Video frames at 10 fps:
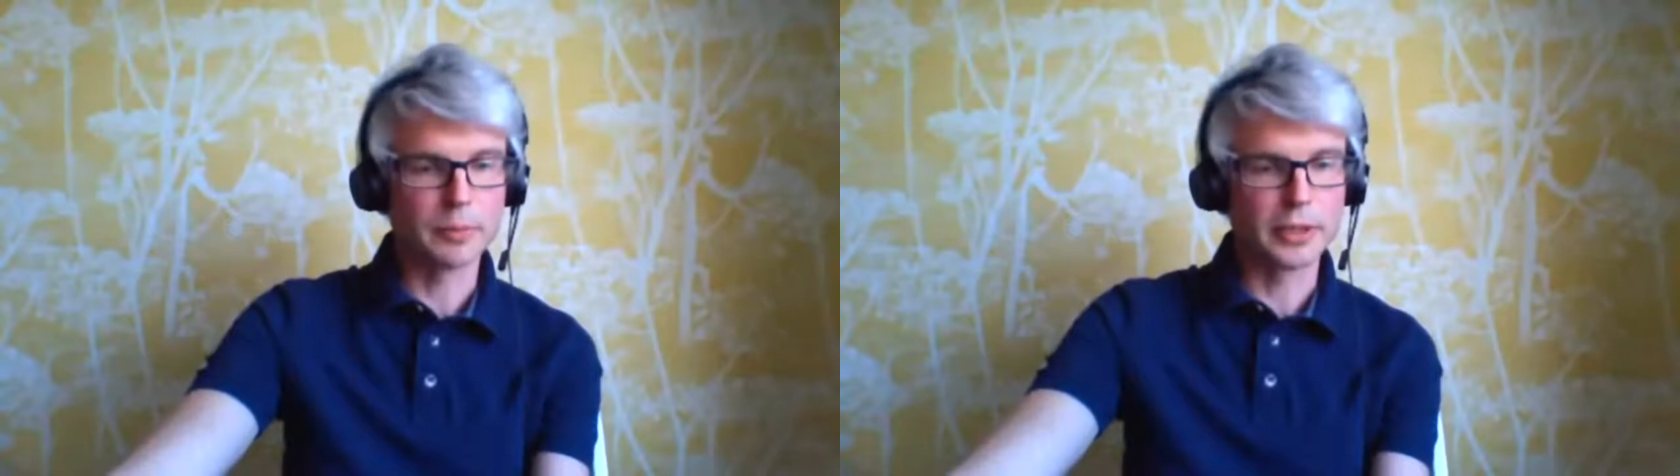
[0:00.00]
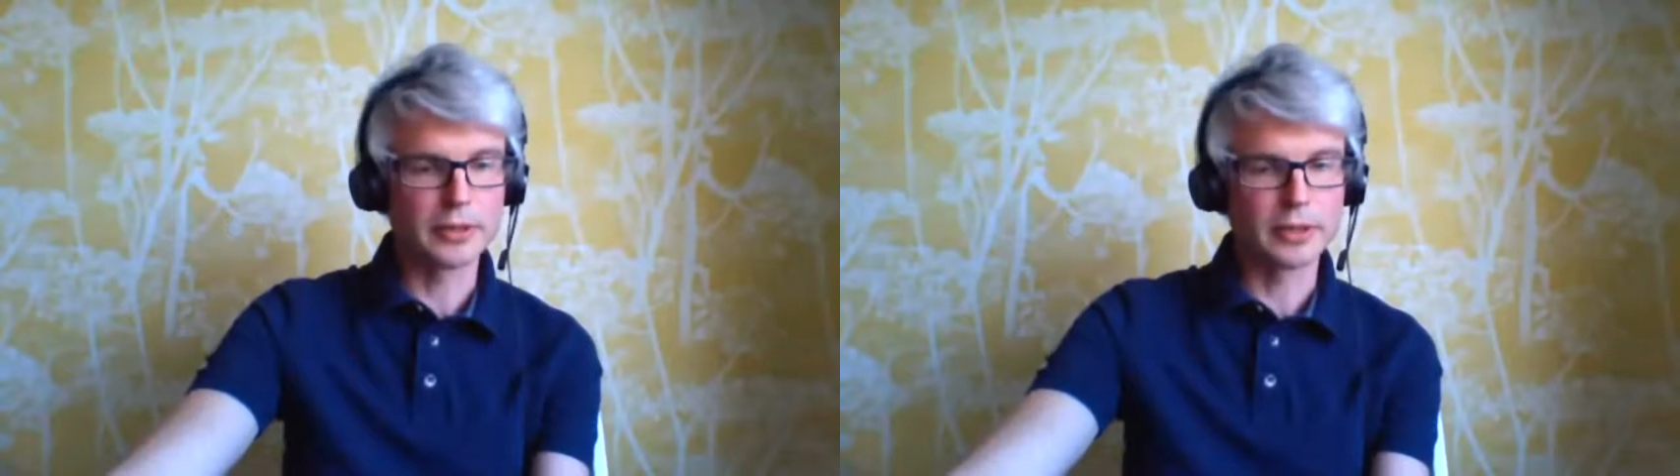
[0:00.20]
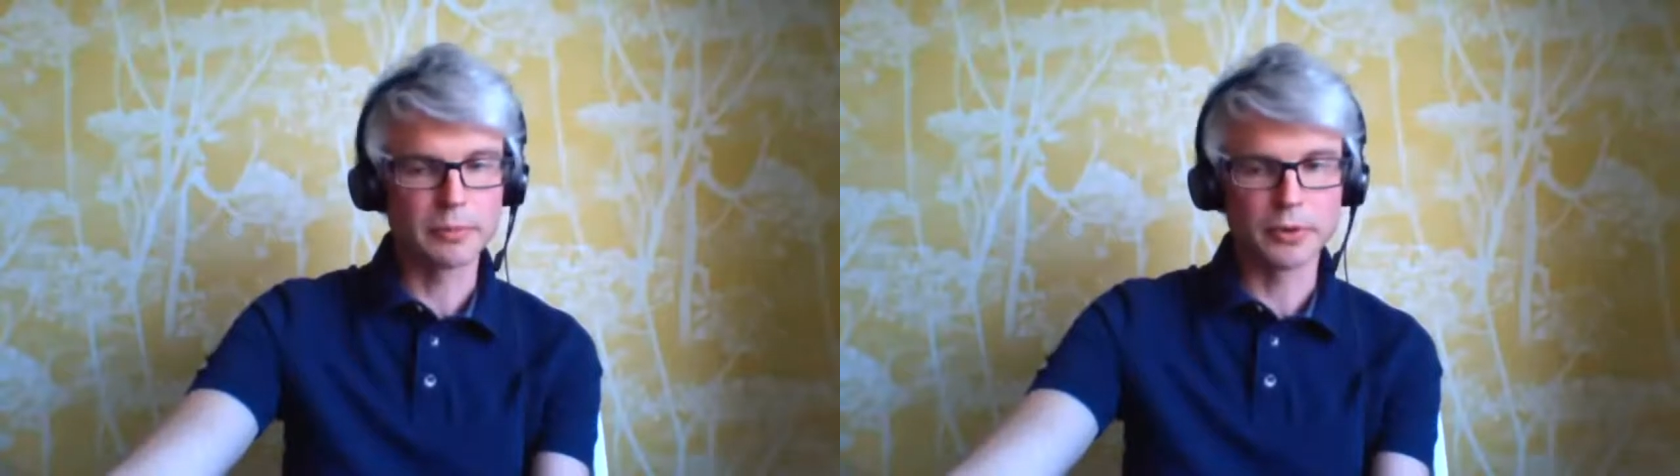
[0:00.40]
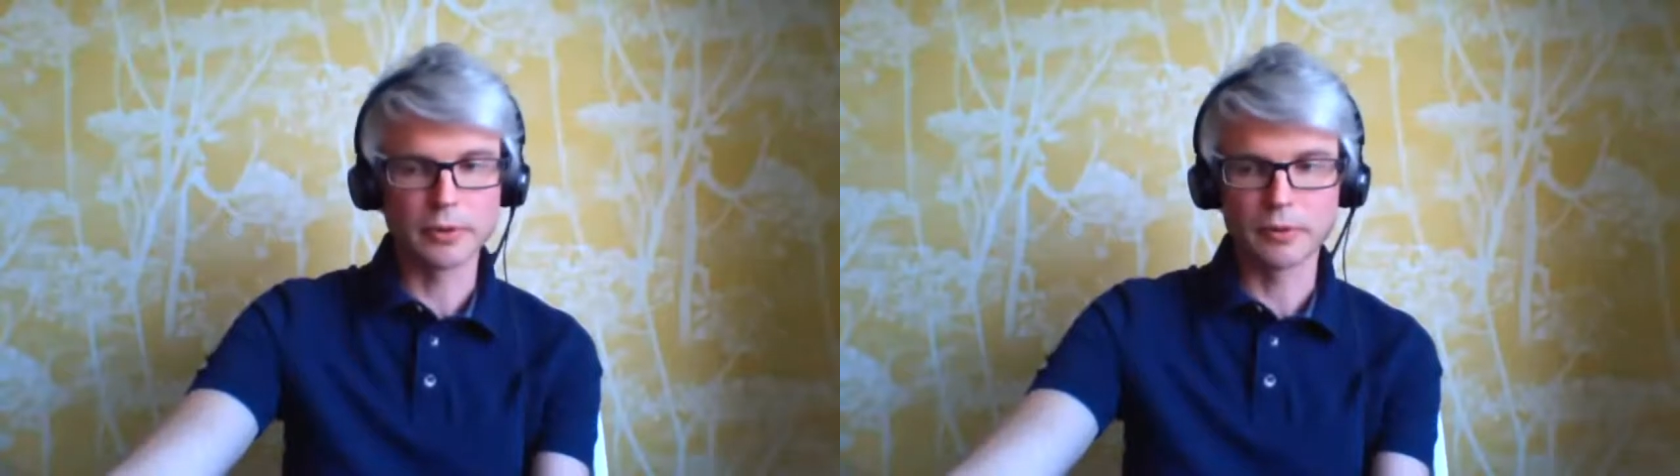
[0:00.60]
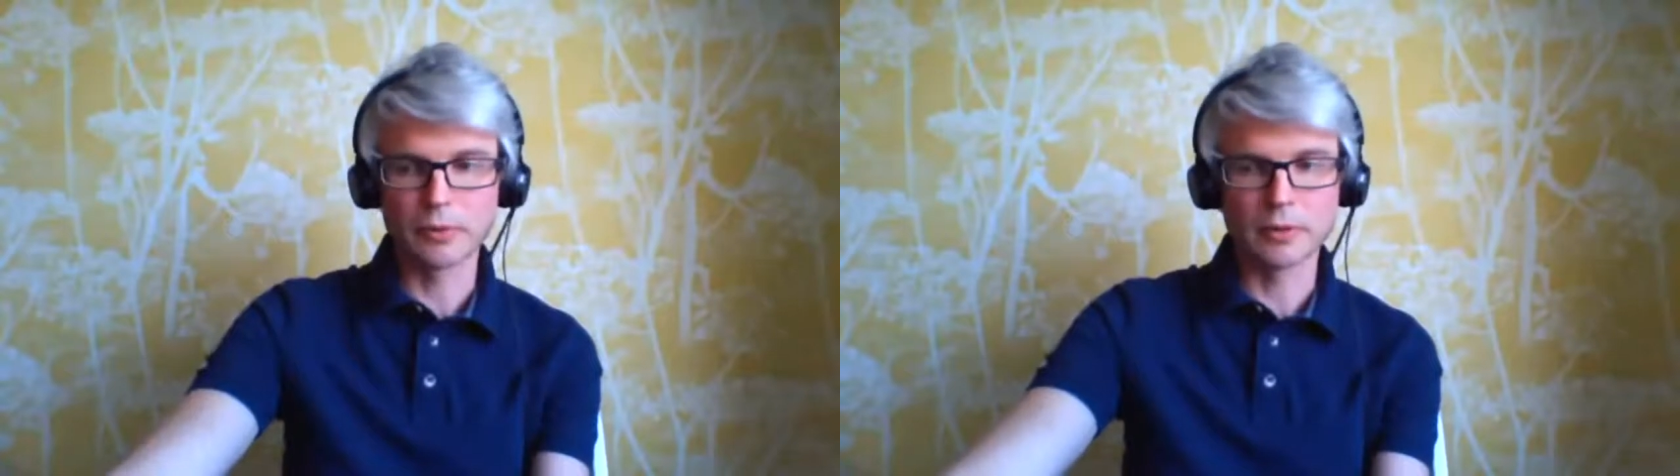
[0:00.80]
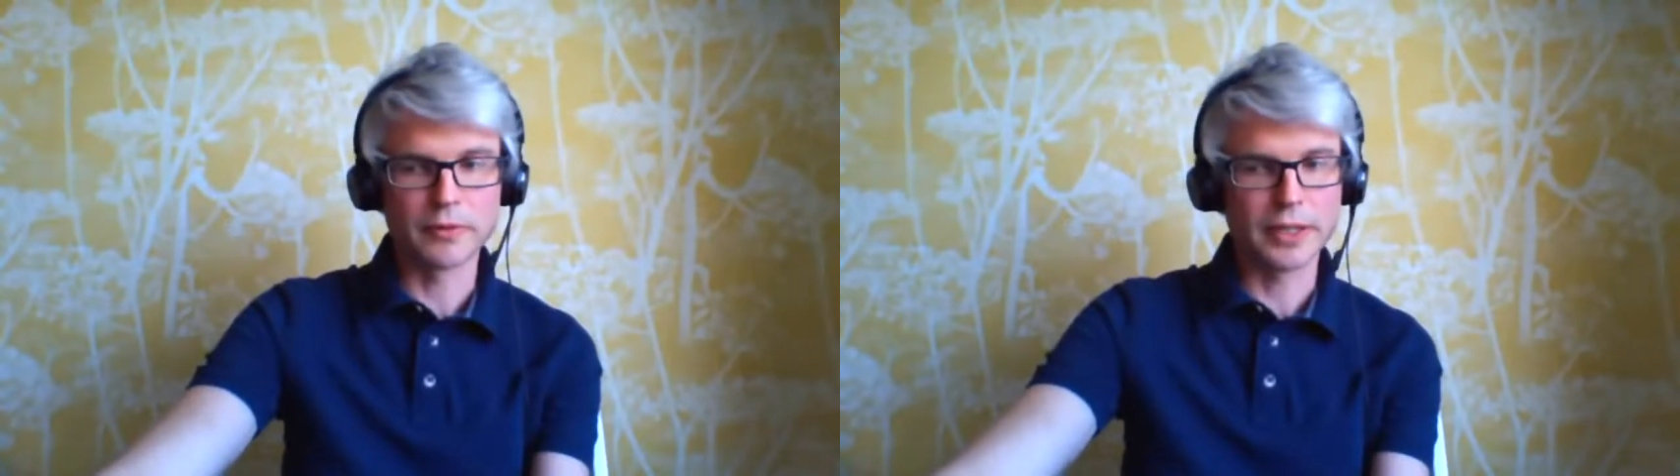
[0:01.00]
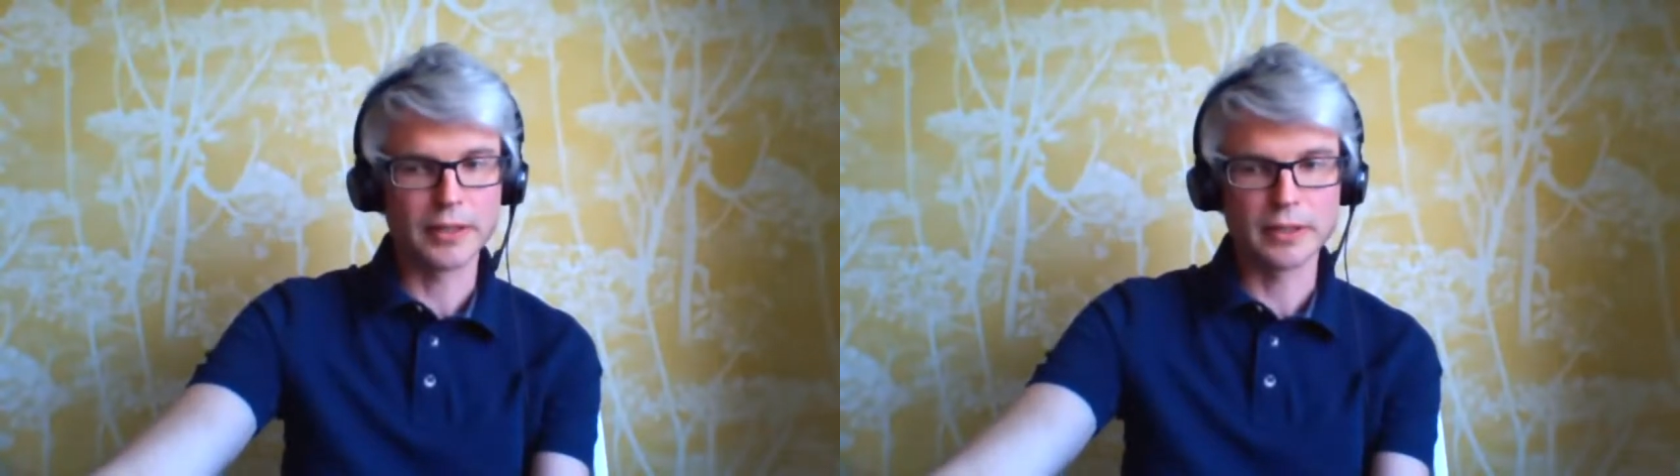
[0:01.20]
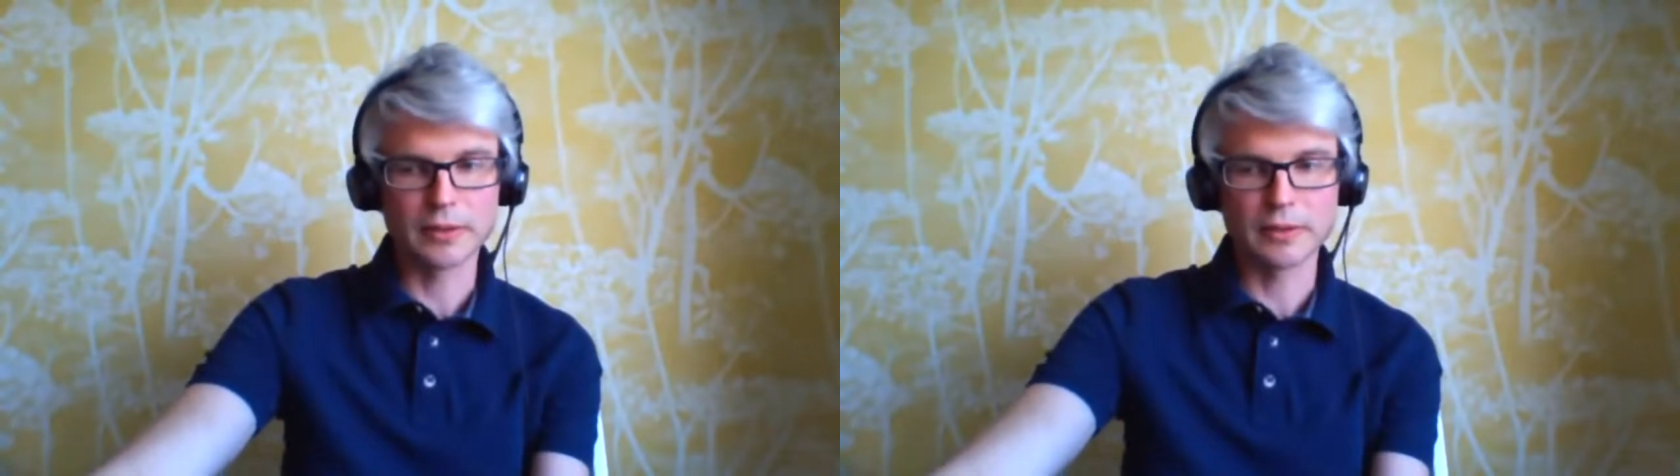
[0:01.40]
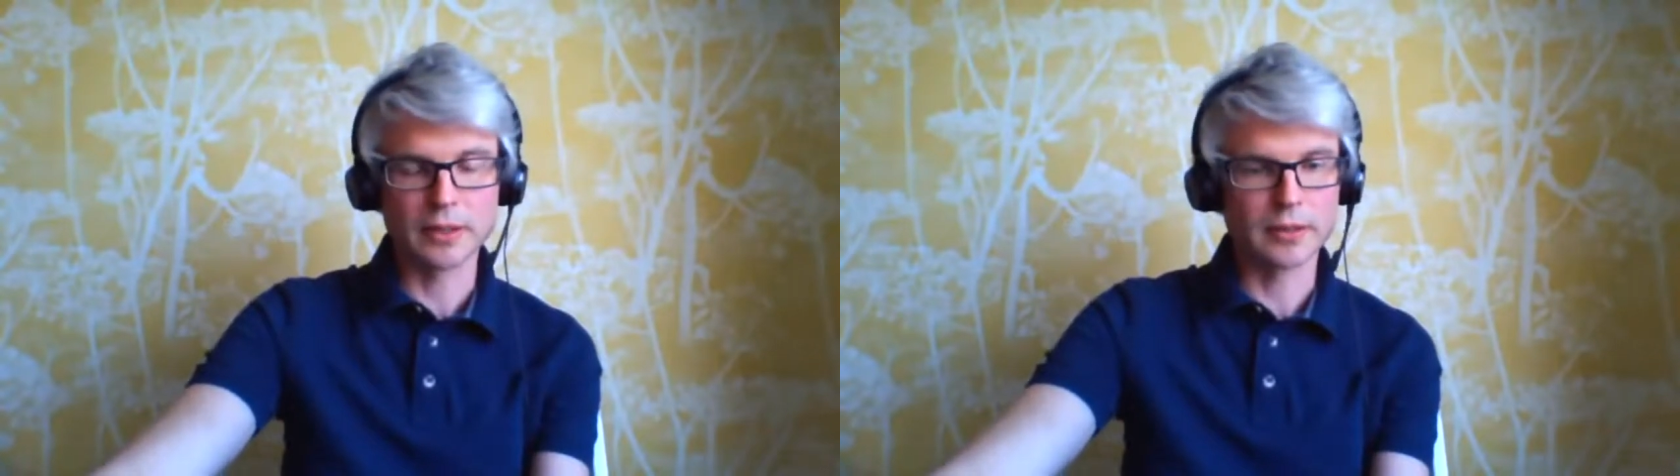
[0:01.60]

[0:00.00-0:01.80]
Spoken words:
basically, but all of that is